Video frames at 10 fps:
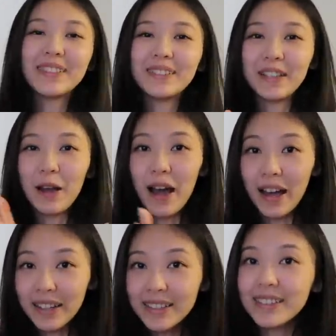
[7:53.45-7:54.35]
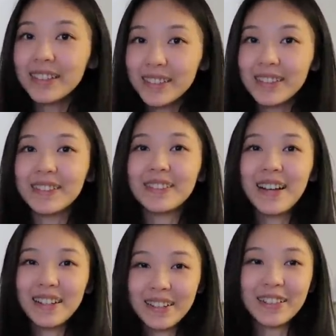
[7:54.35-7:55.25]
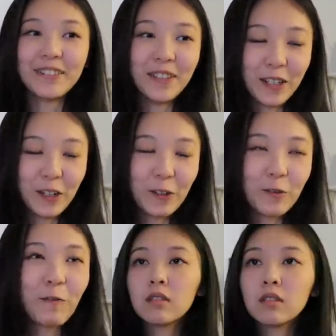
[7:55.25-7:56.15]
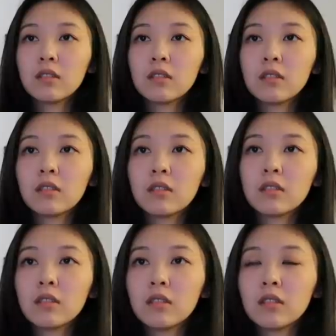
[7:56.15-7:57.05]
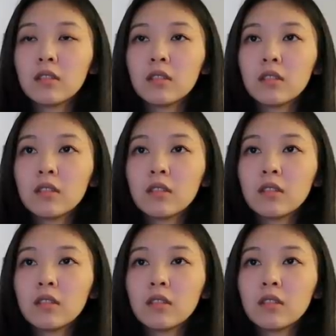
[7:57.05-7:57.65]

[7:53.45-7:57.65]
So yeah, I get to edit this video and I'm gonna do that.